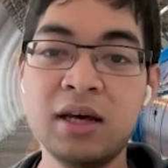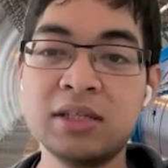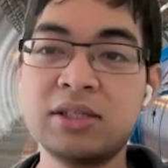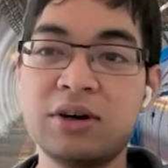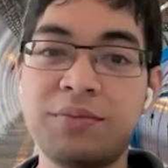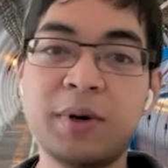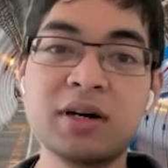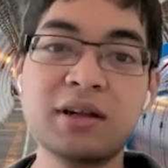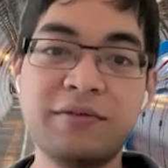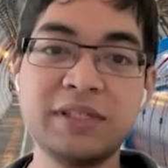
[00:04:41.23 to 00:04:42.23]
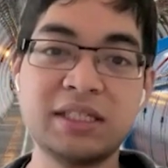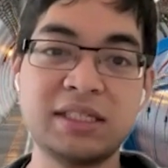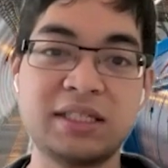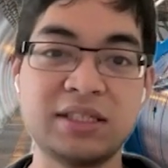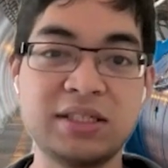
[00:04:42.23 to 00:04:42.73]
So if particle physics
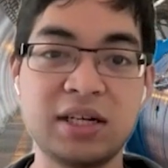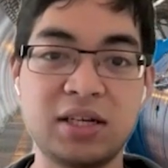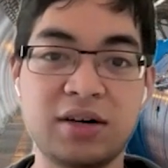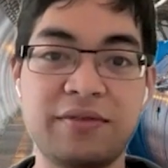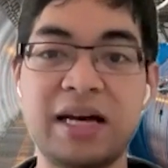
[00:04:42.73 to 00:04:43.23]
is the study of